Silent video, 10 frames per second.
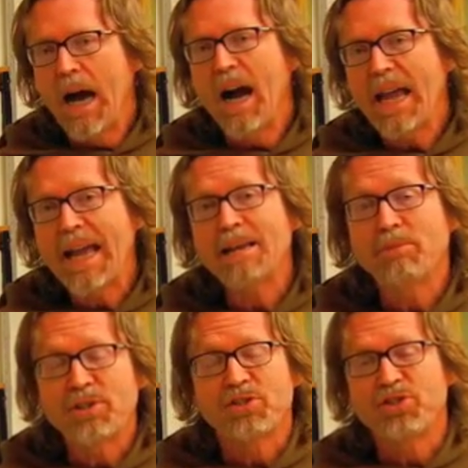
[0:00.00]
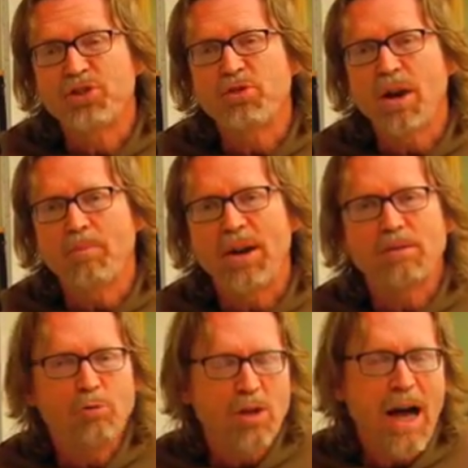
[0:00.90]
I aimed this tune-up
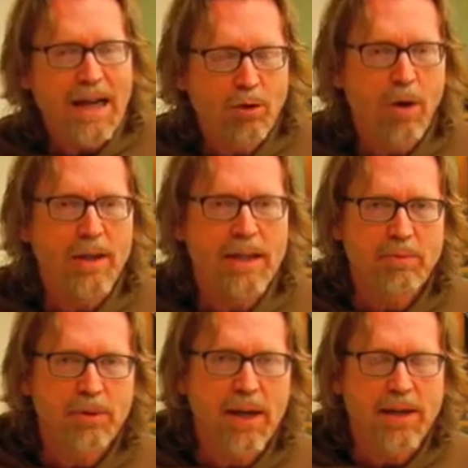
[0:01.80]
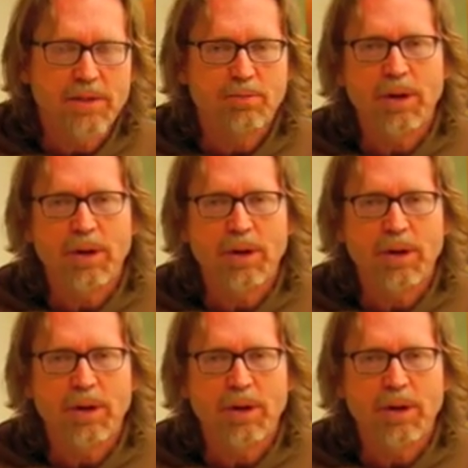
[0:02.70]
at real high-quality planes,